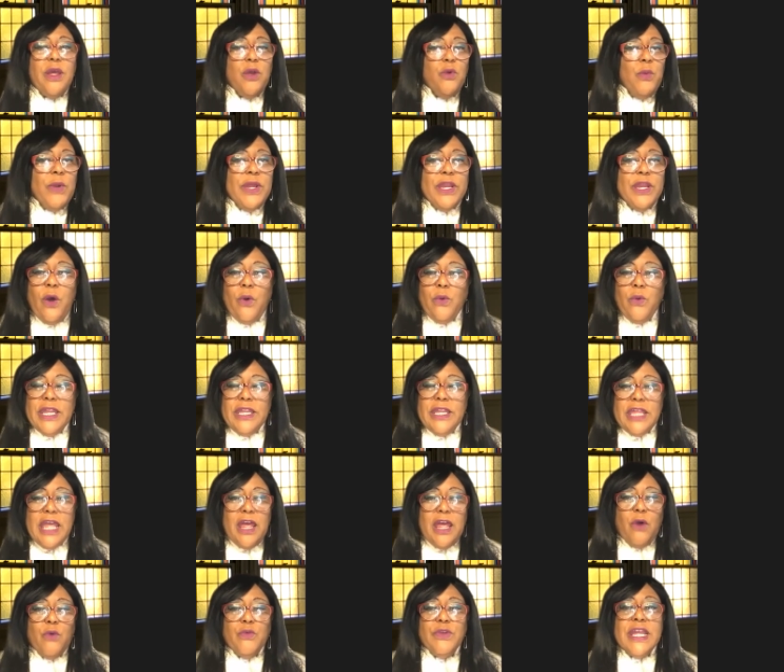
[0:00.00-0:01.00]
We don't,
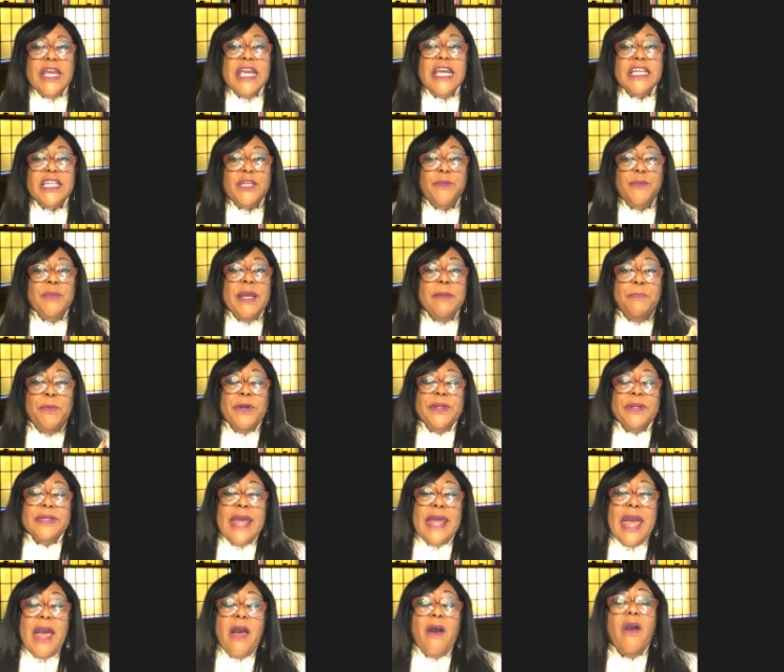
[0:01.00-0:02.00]
they don't need to be put
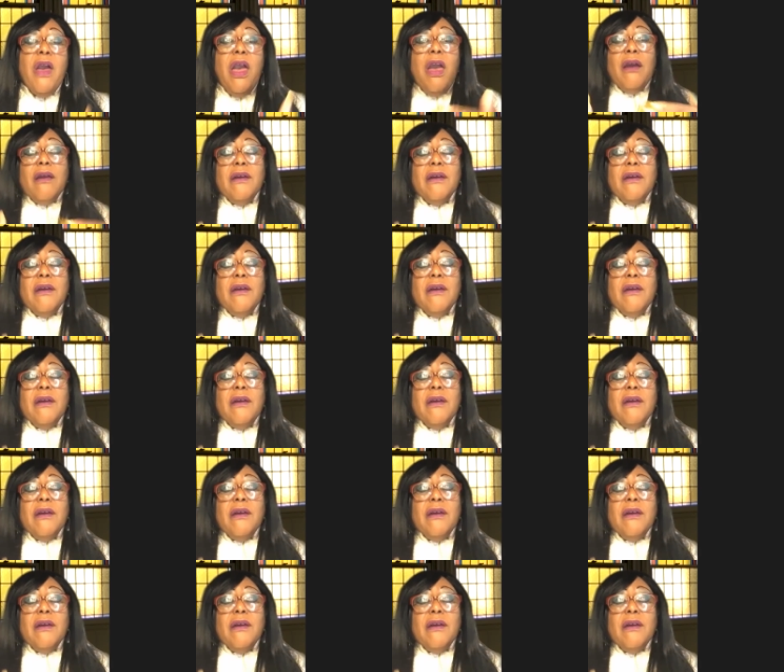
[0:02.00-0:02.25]
down.